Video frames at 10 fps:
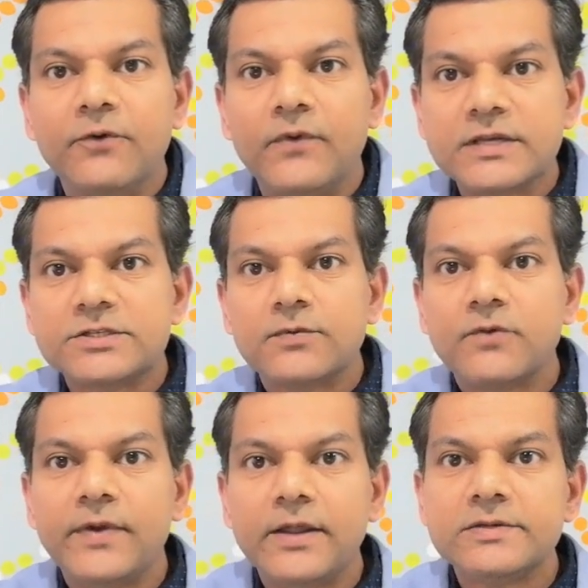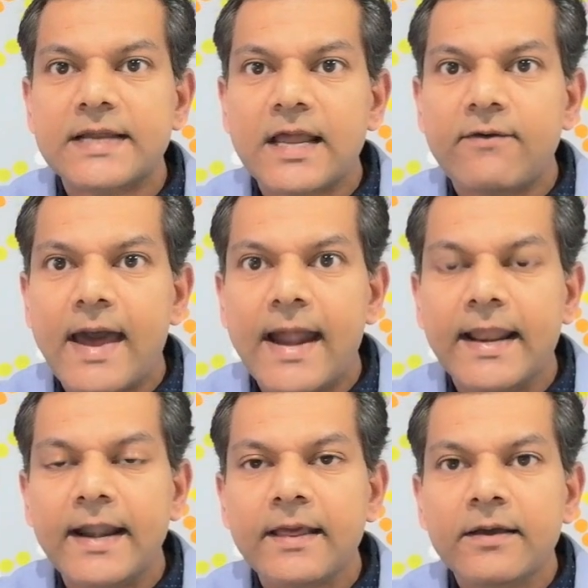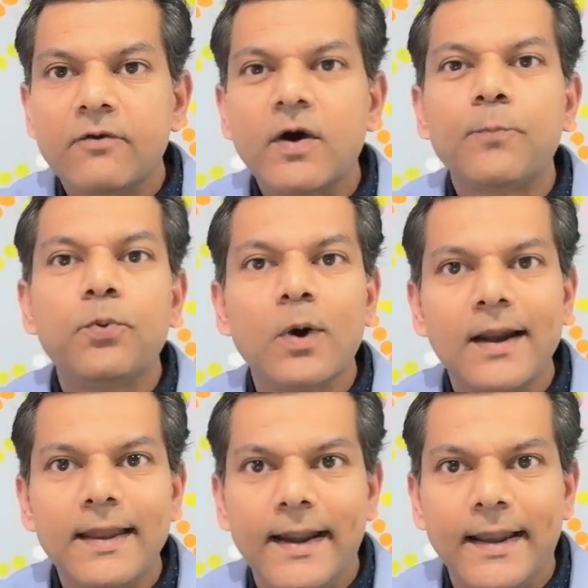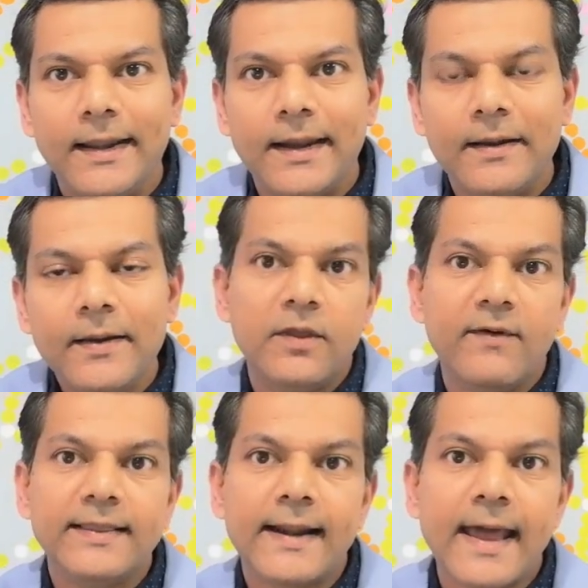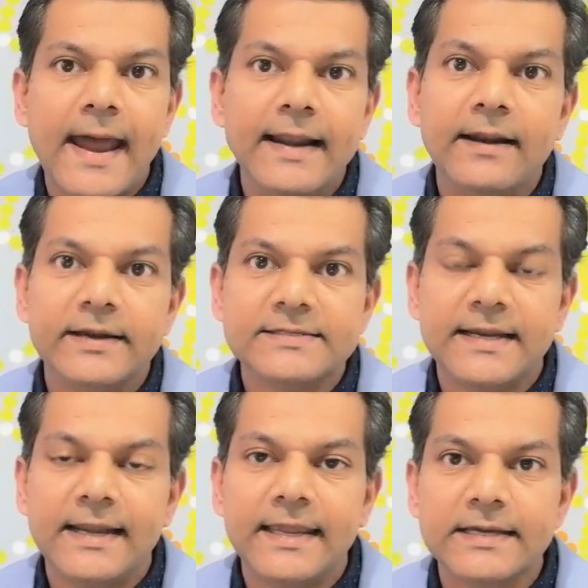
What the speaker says: The first of the videos that I've added were poorly edited. The one that I added recently